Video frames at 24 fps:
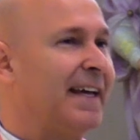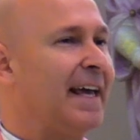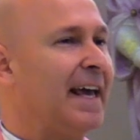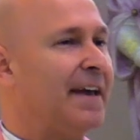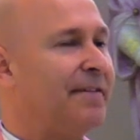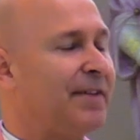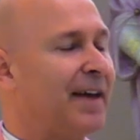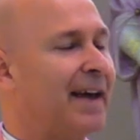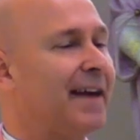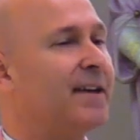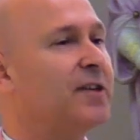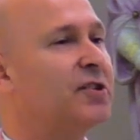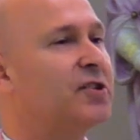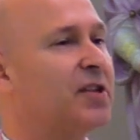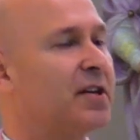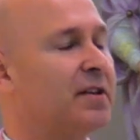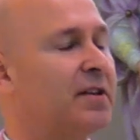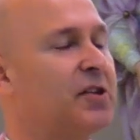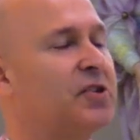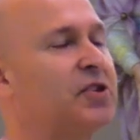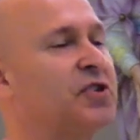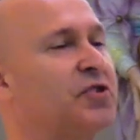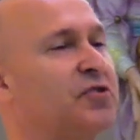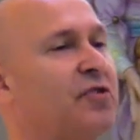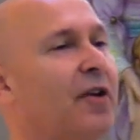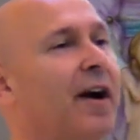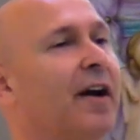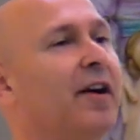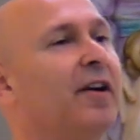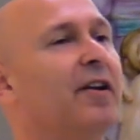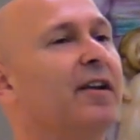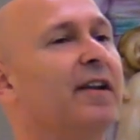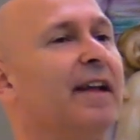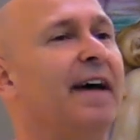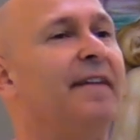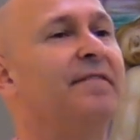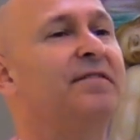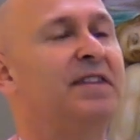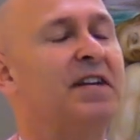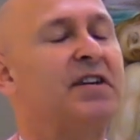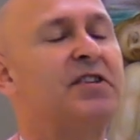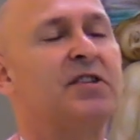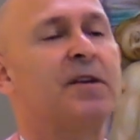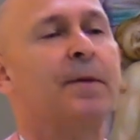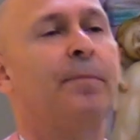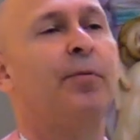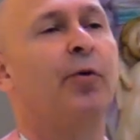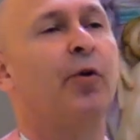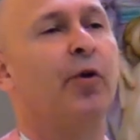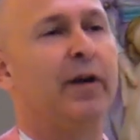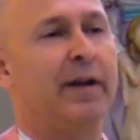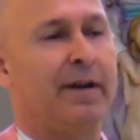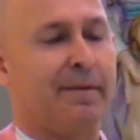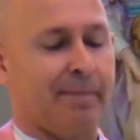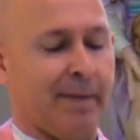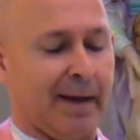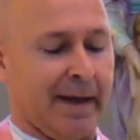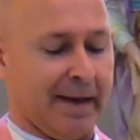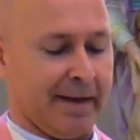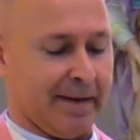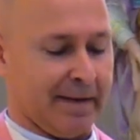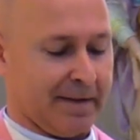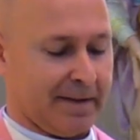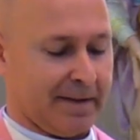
give in to the struggle of disappointment.